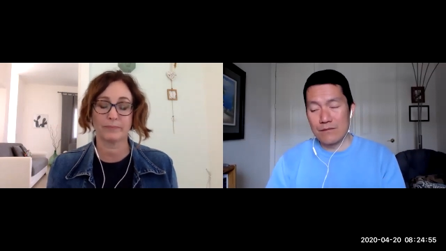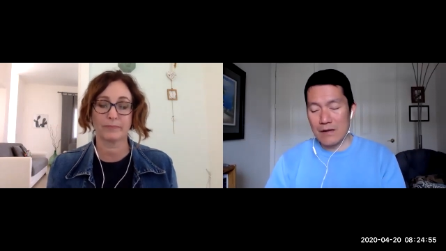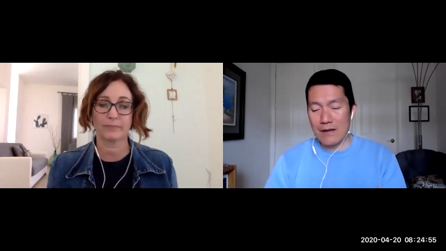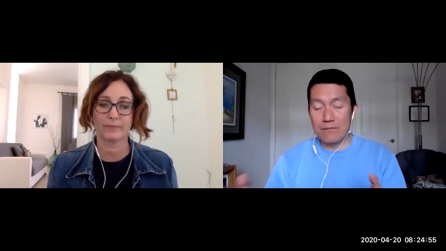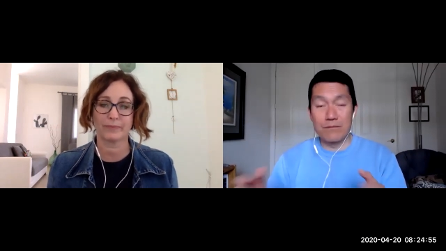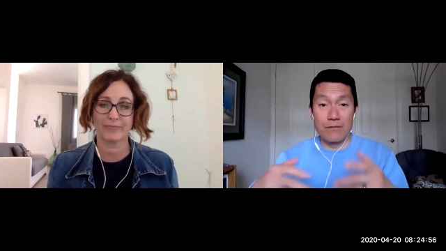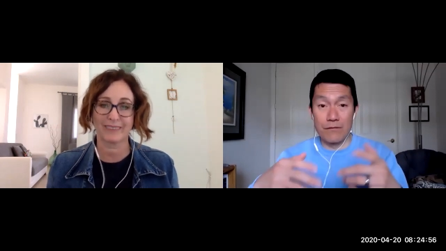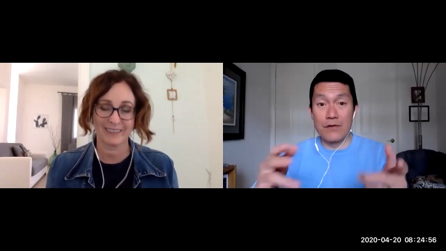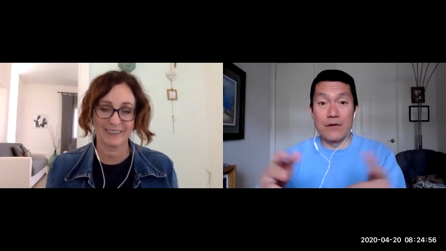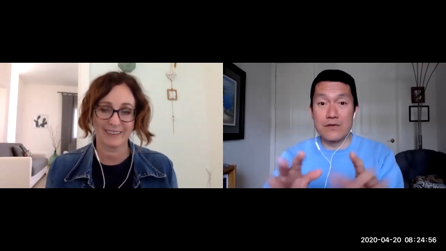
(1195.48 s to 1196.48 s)
Speaker 1: and
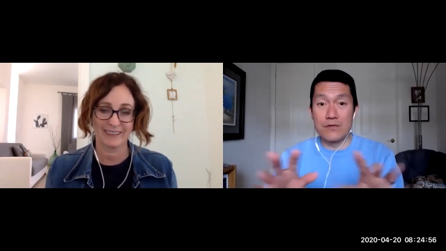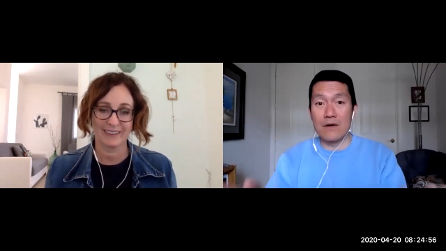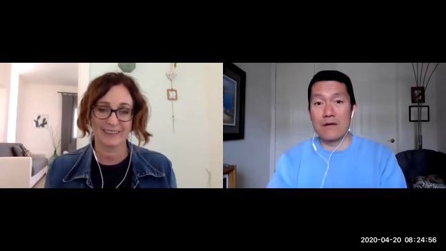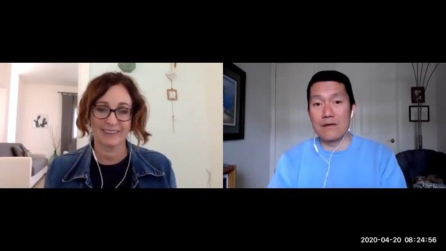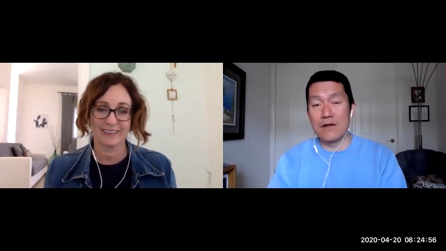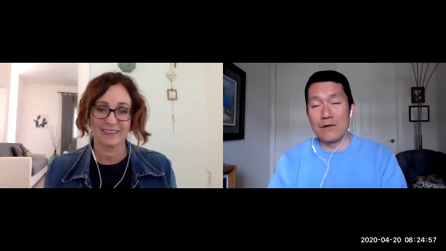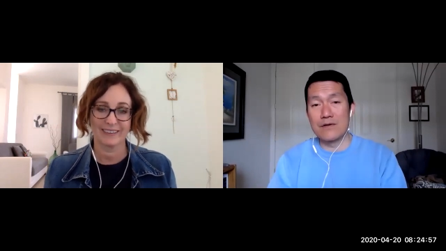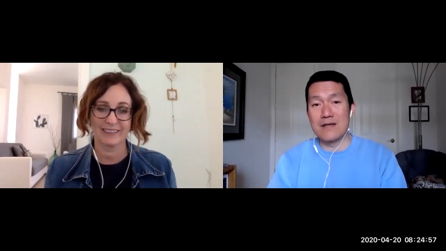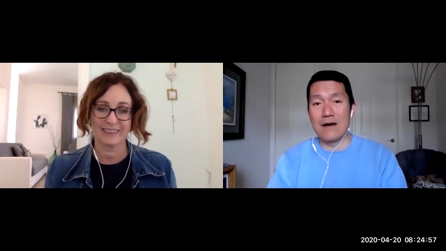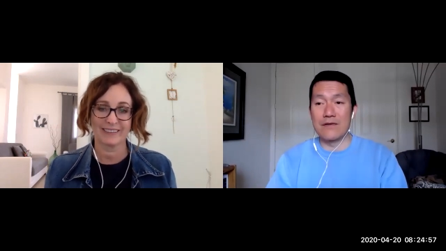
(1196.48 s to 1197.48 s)
for those who are curious
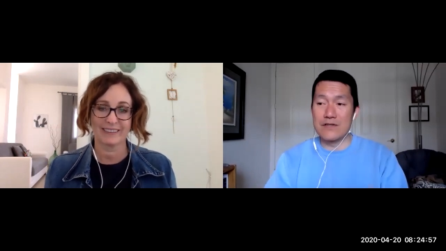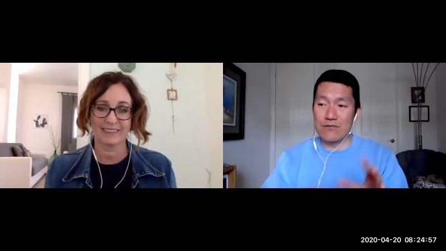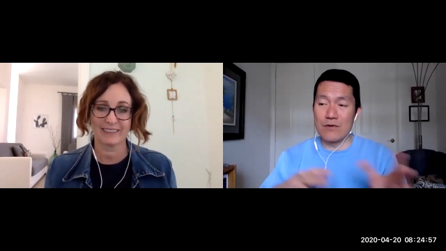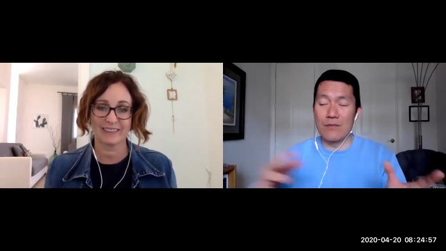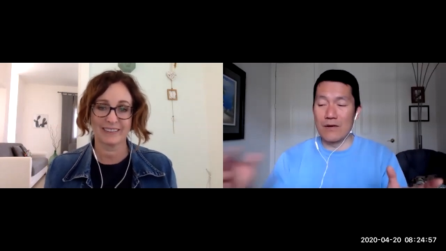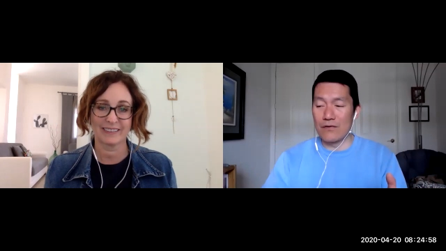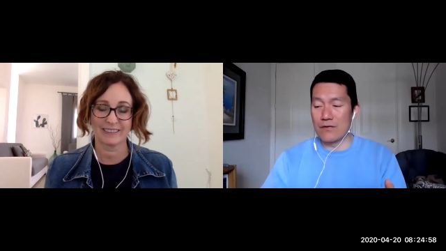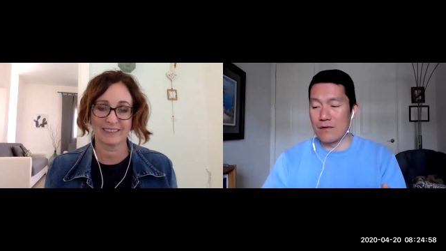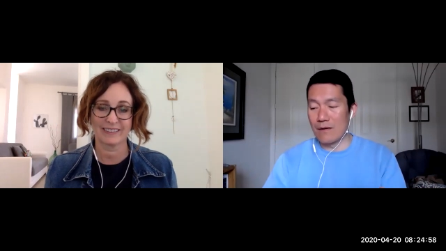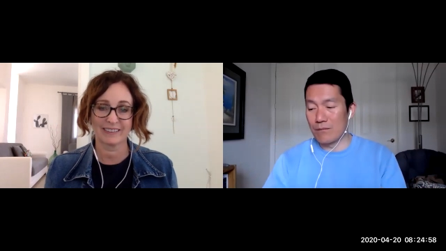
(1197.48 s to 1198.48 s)
how this three month
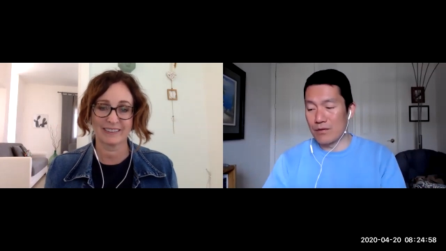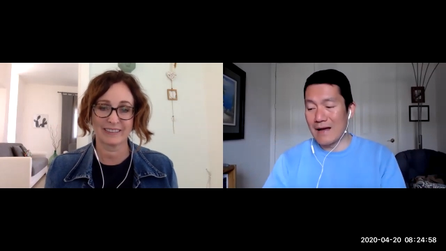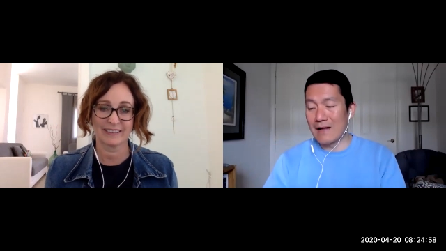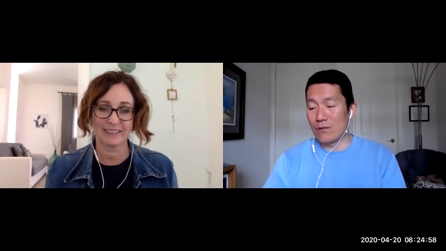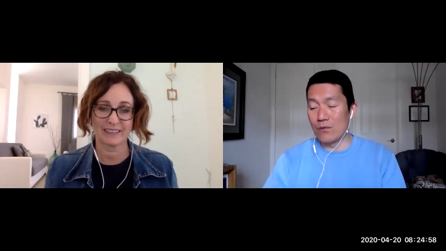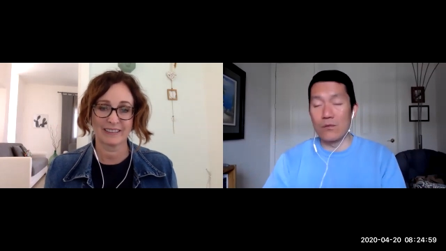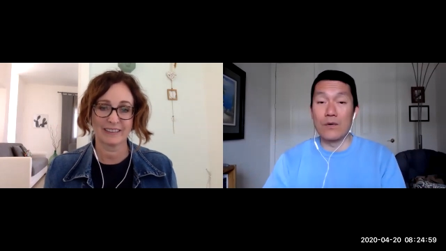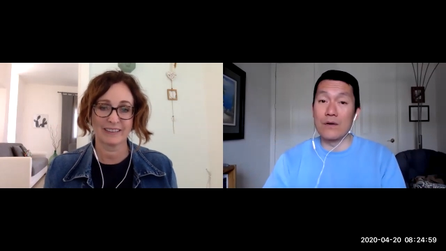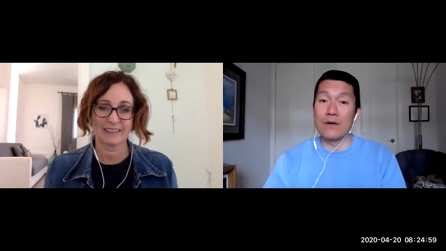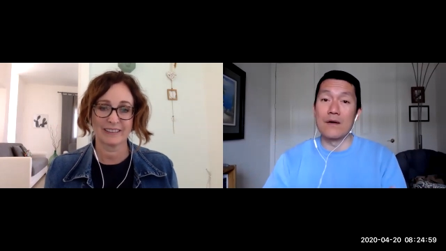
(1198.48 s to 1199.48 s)
um, planning will
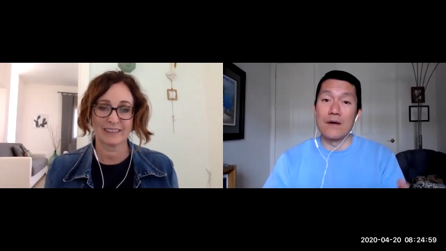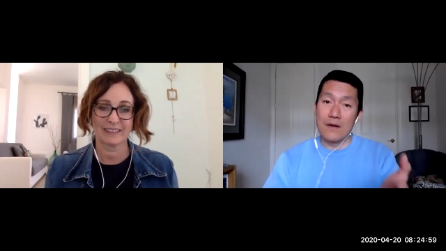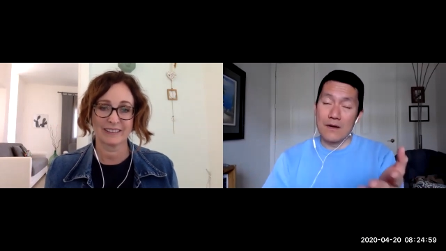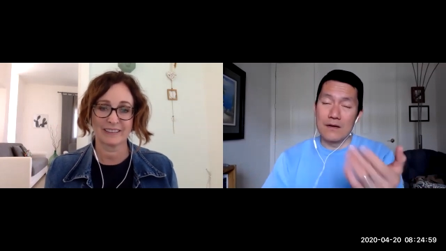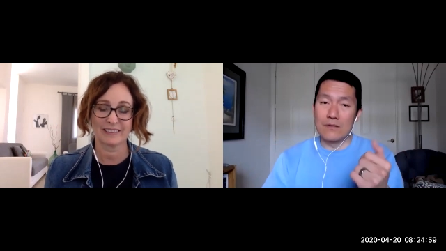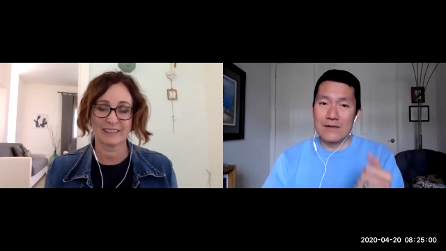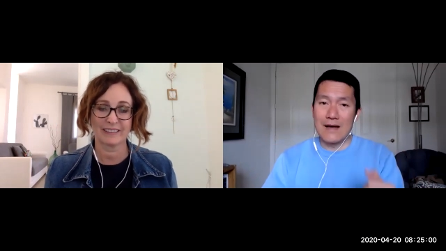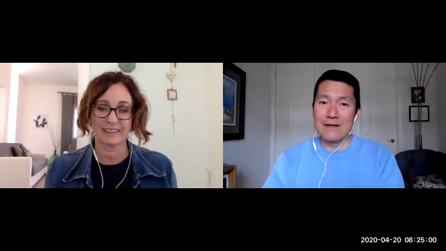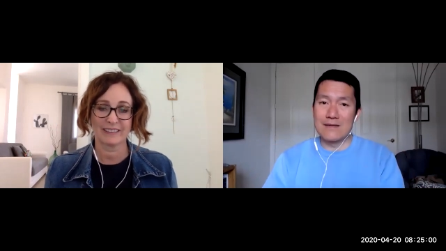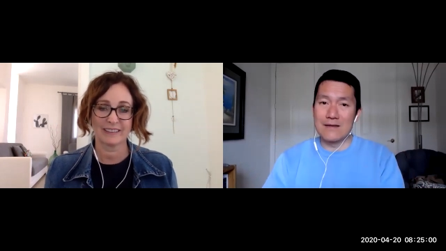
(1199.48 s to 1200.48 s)
work, you know,
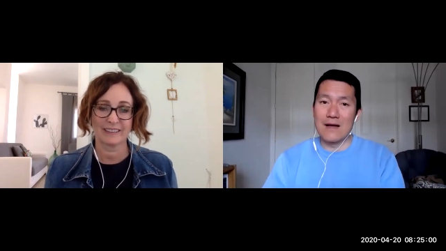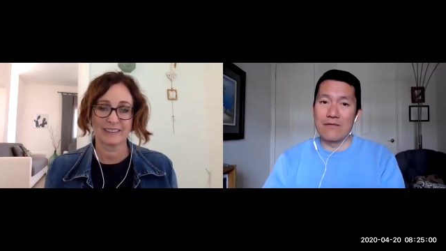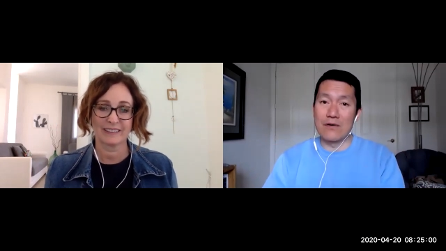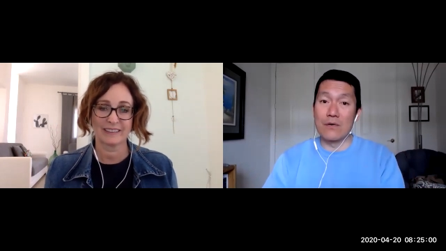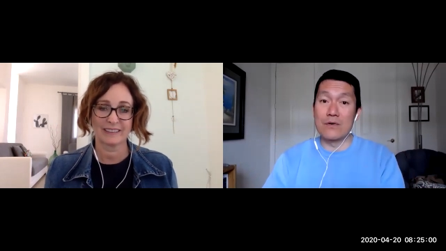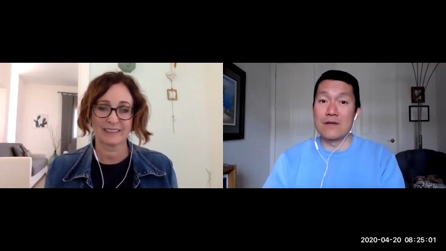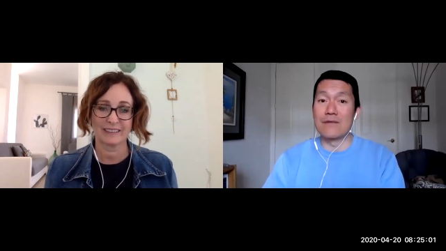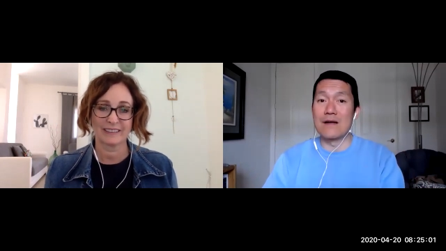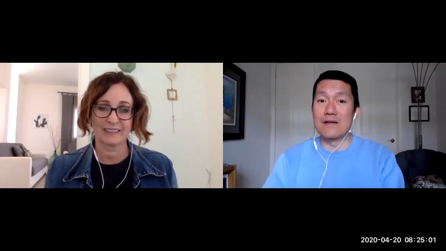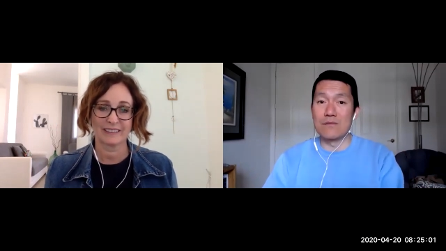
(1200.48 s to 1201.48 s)
Dani's going to have a course on
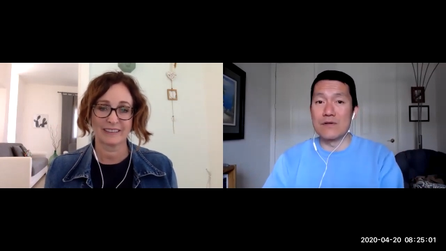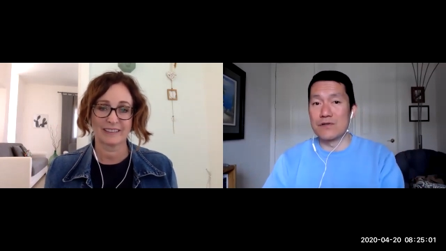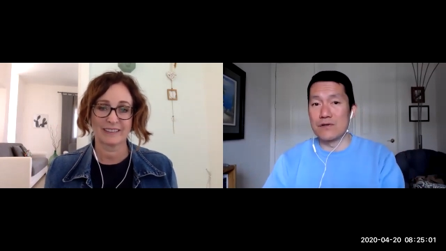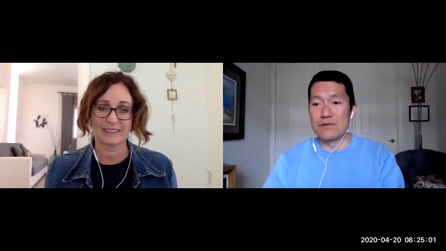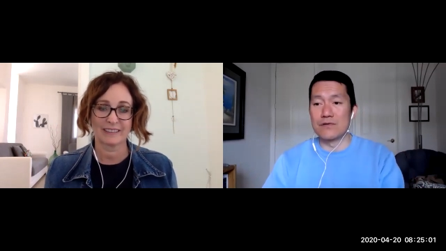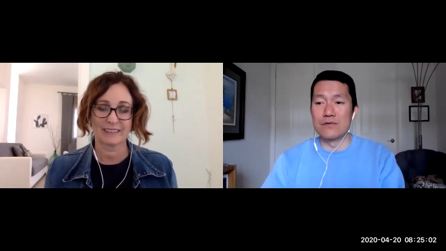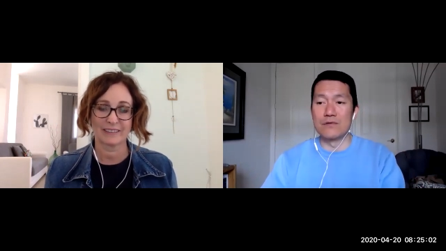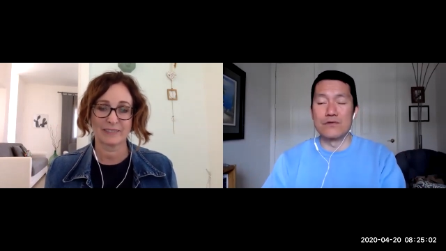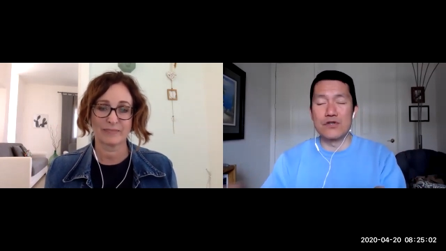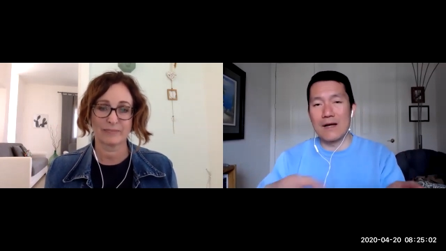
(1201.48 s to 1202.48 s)
that. So be sure to
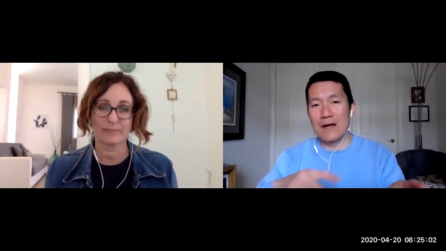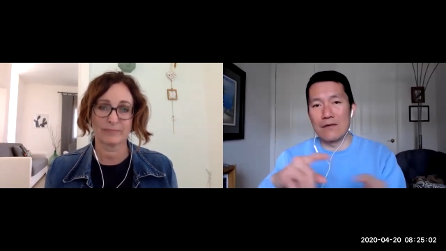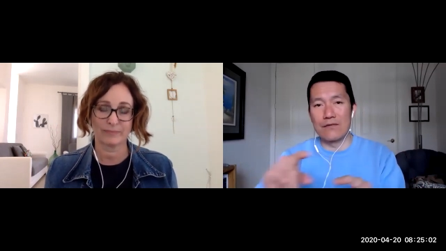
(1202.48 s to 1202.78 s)
check out